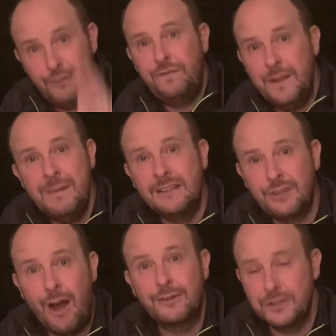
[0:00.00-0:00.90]
female
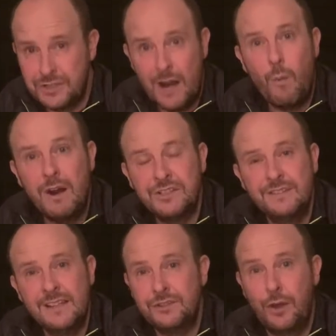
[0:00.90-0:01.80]
doctors. They're watching
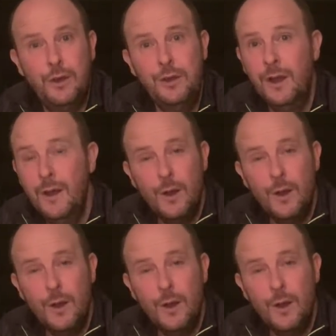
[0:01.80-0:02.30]
this too.